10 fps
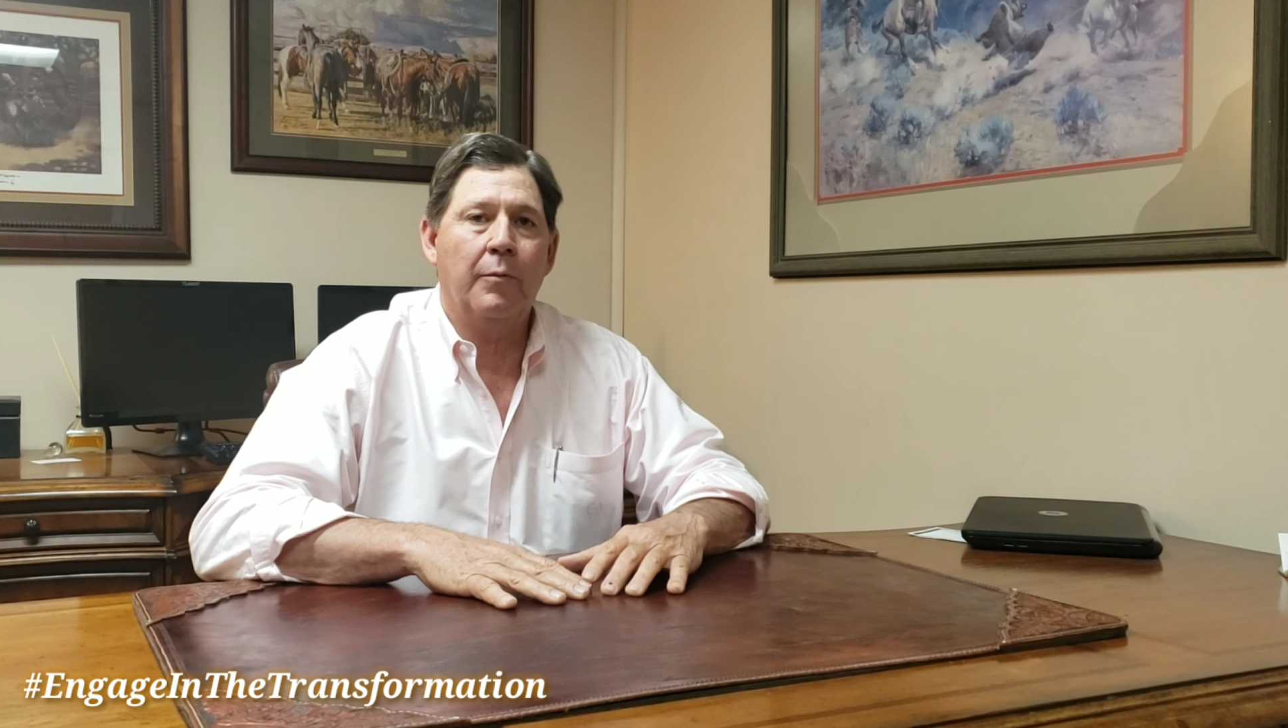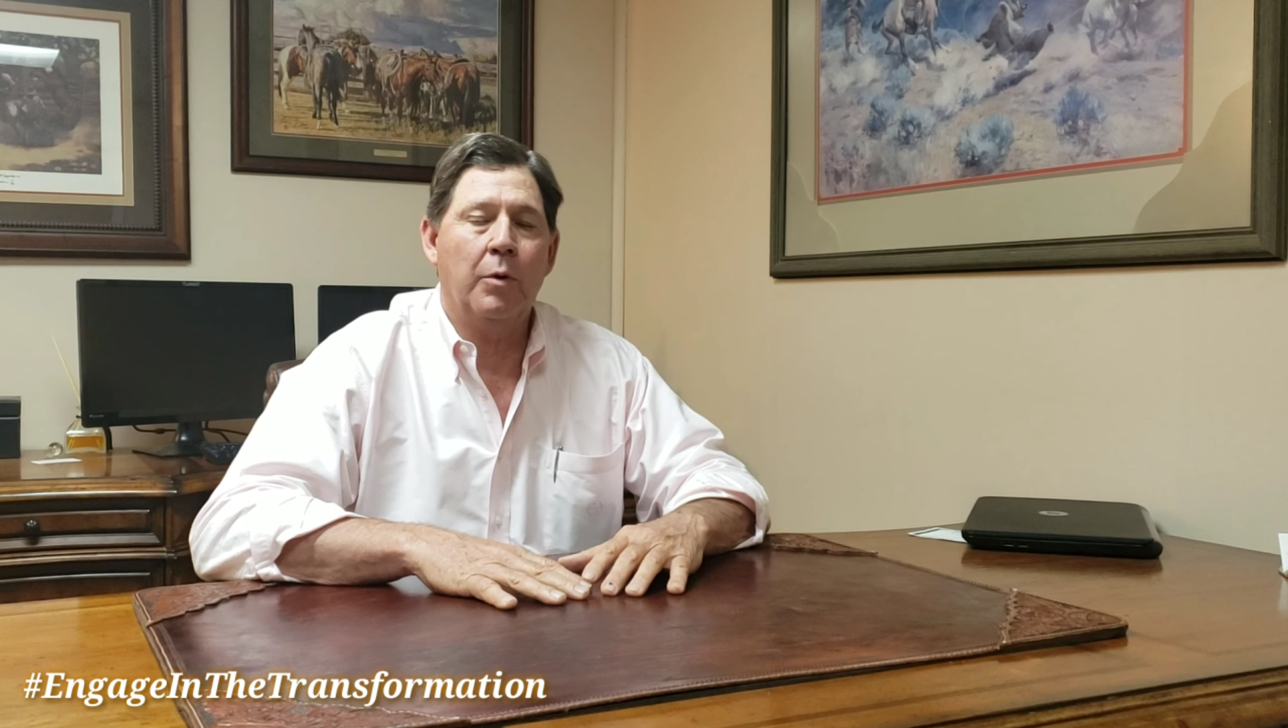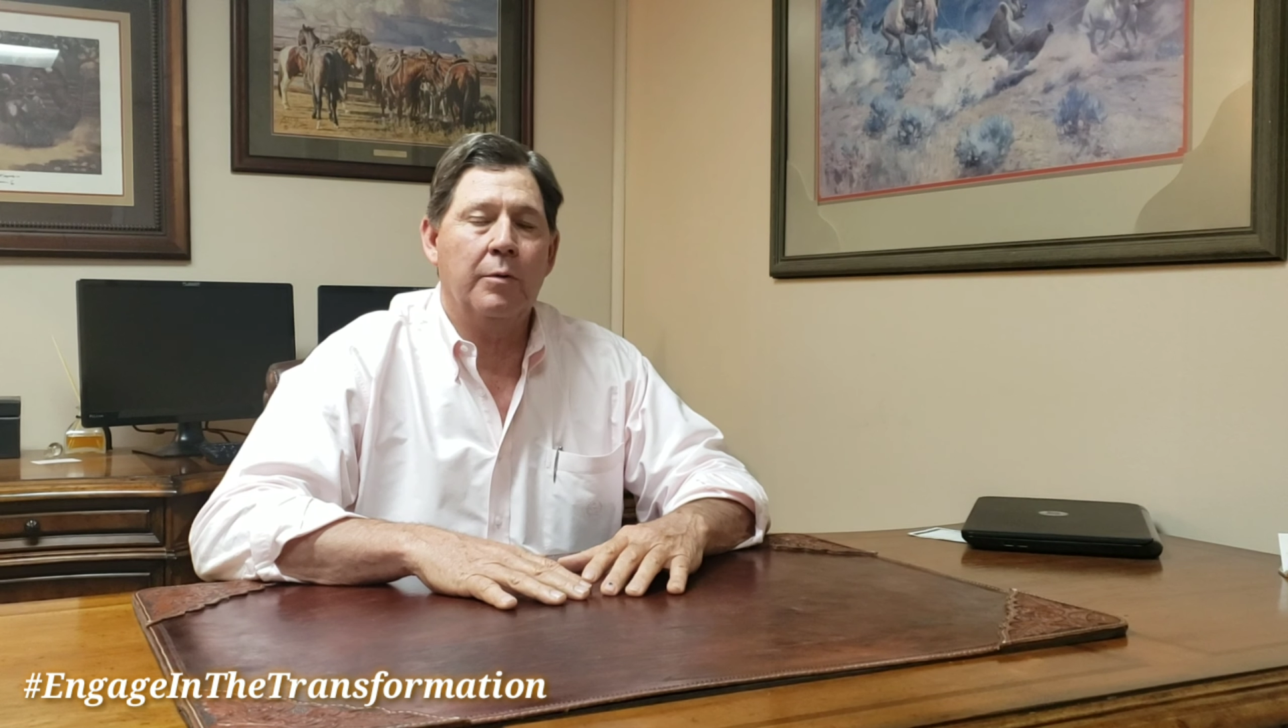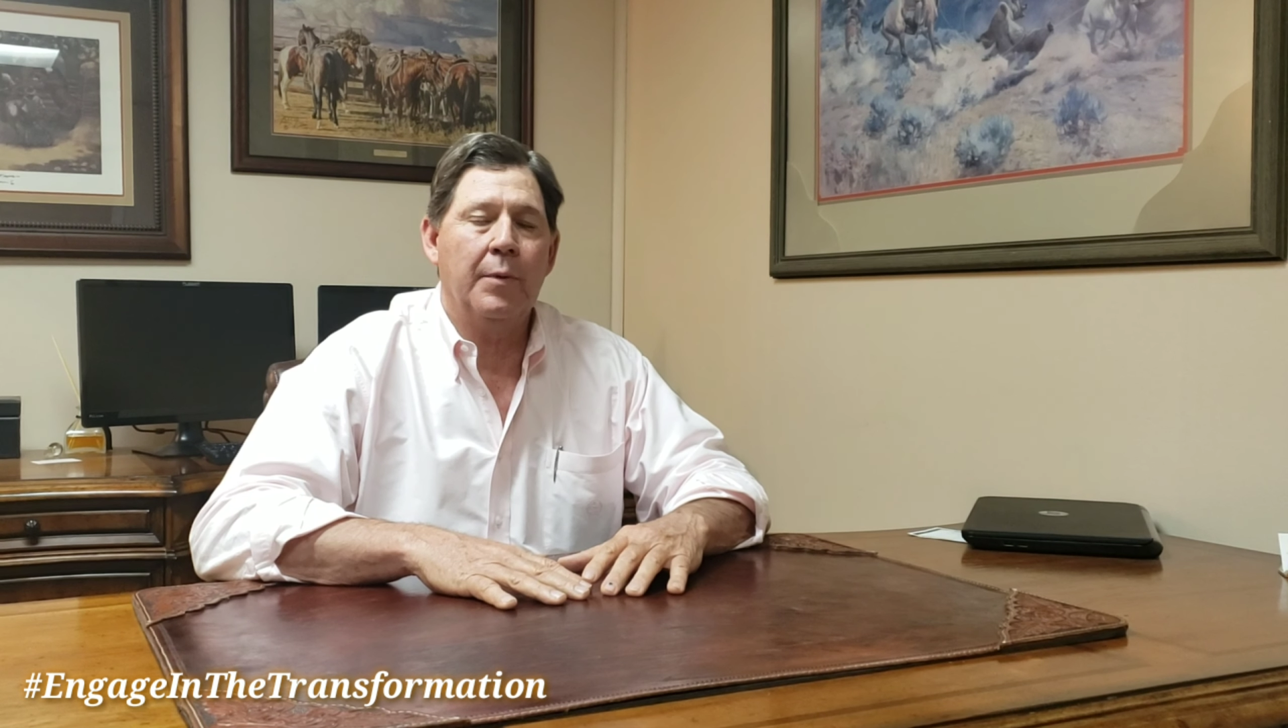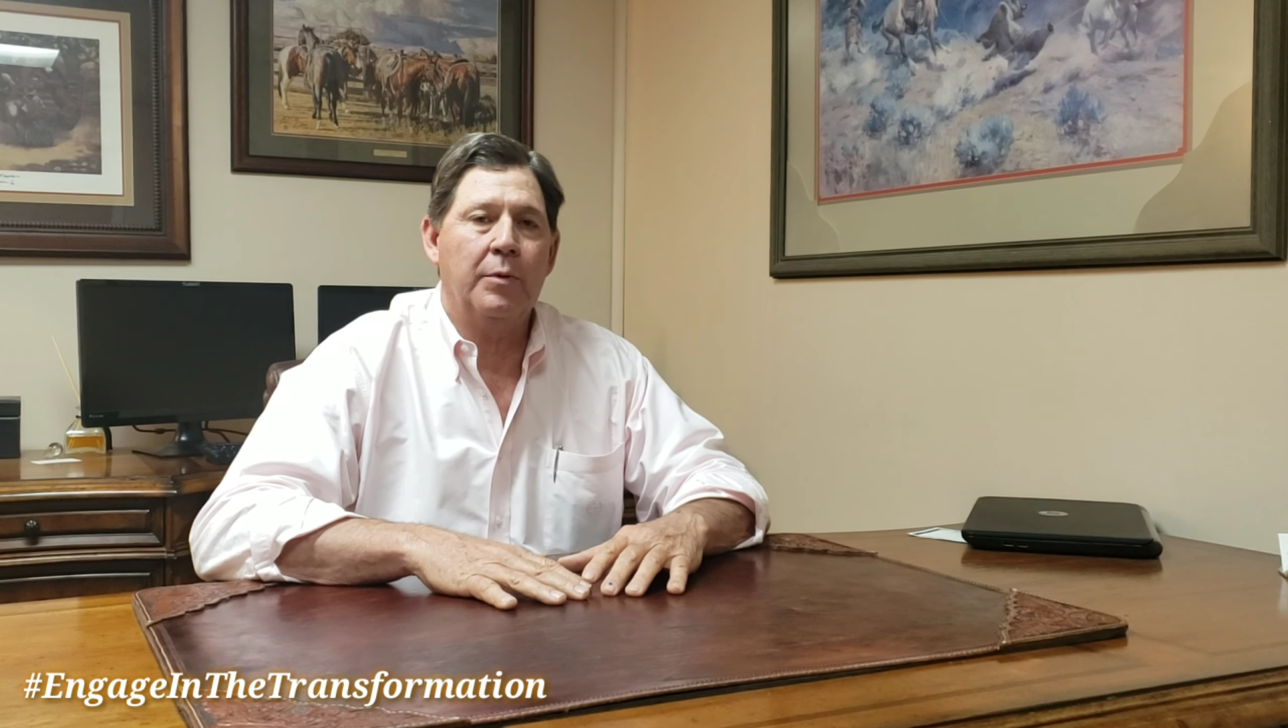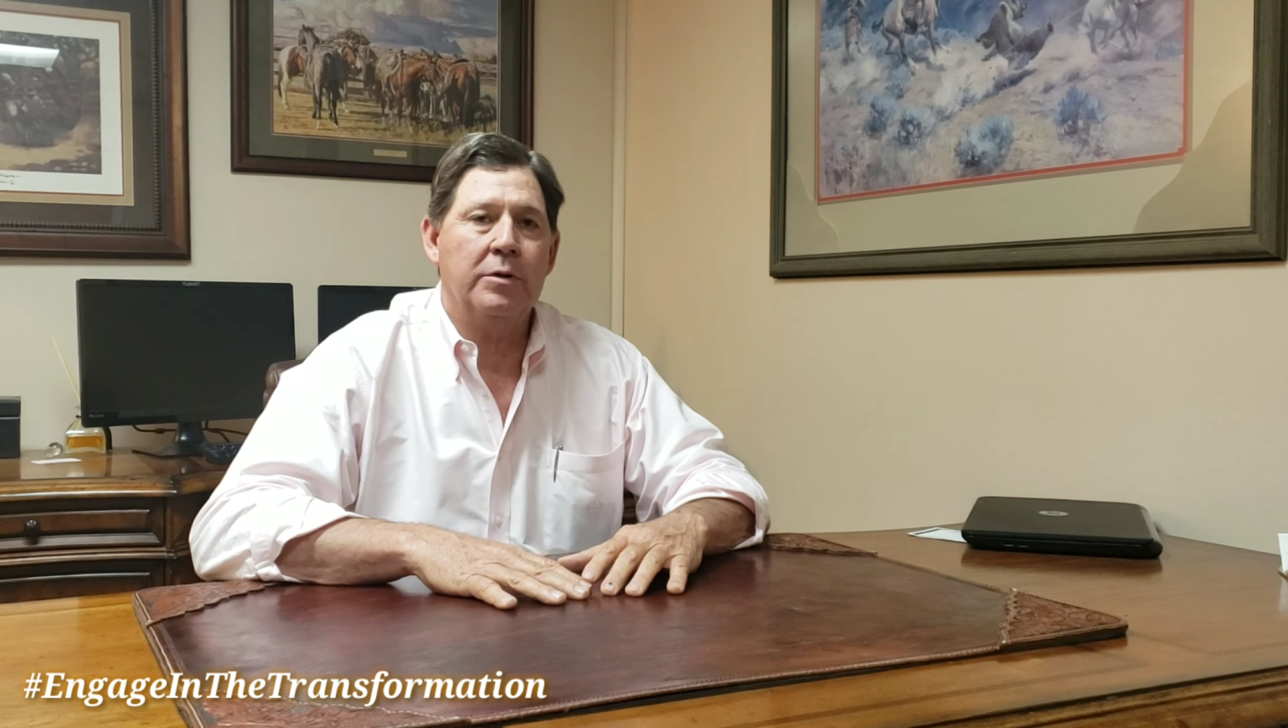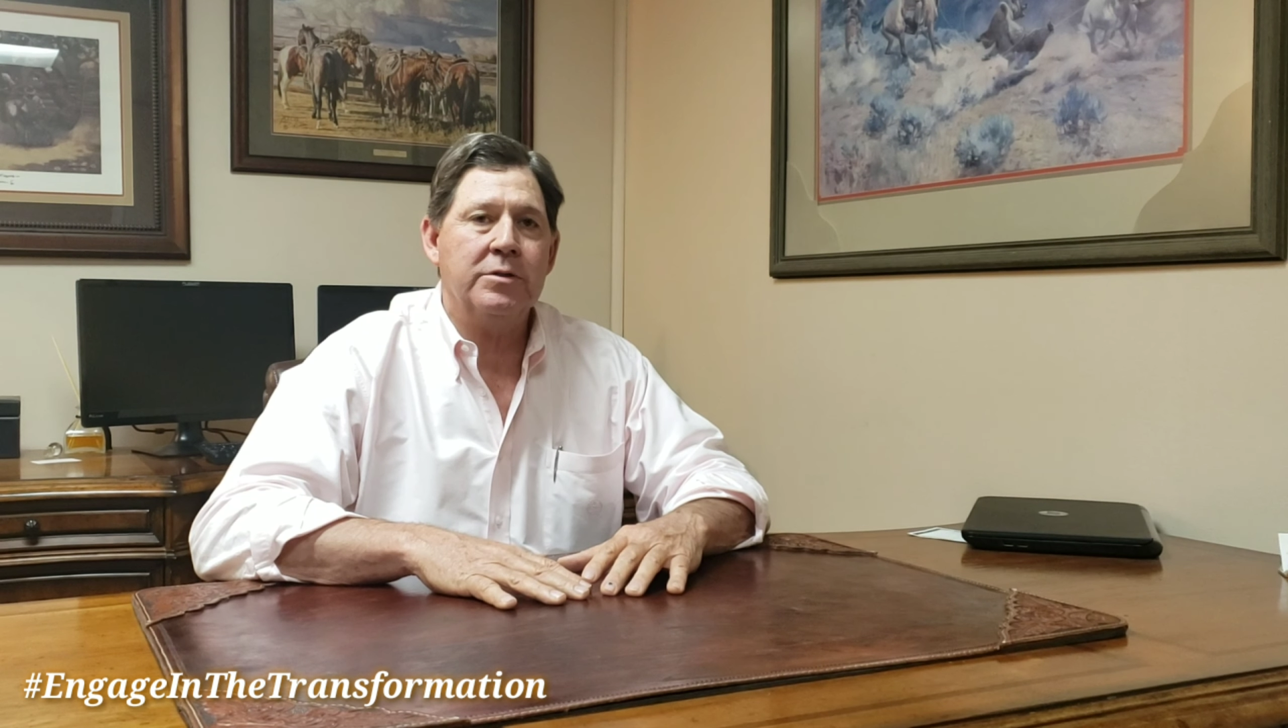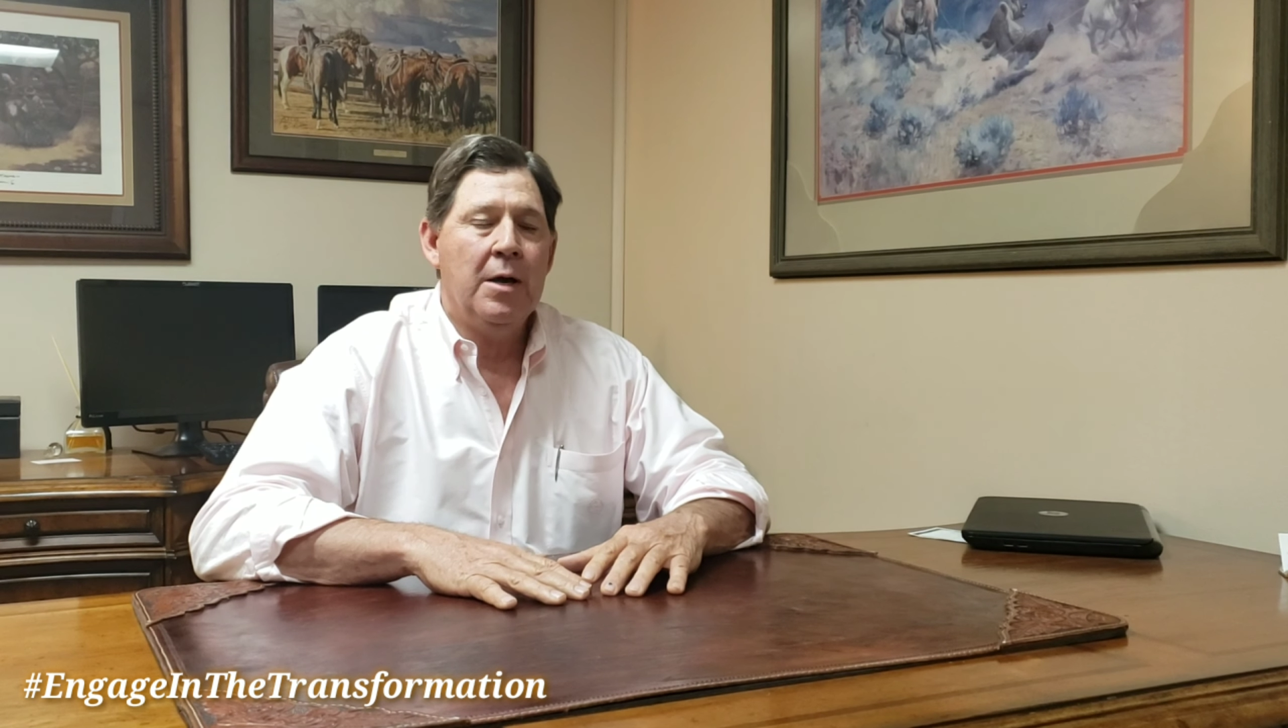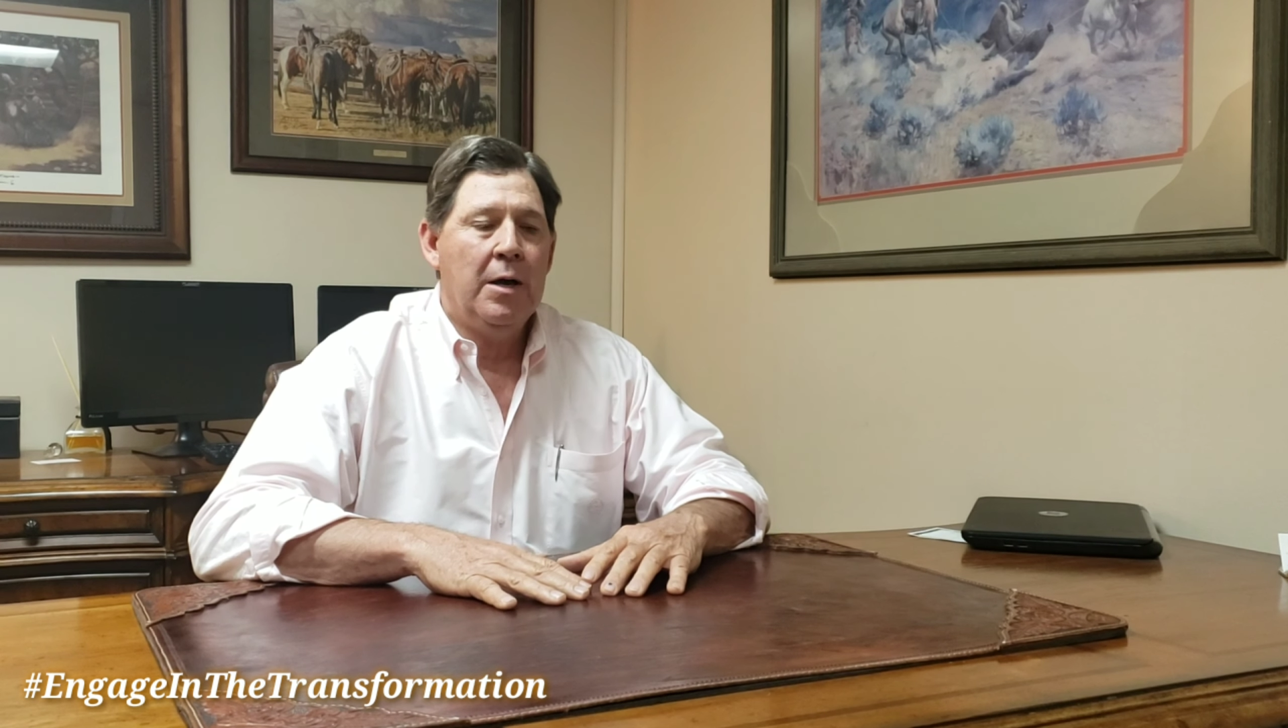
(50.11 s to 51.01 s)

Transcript: board members.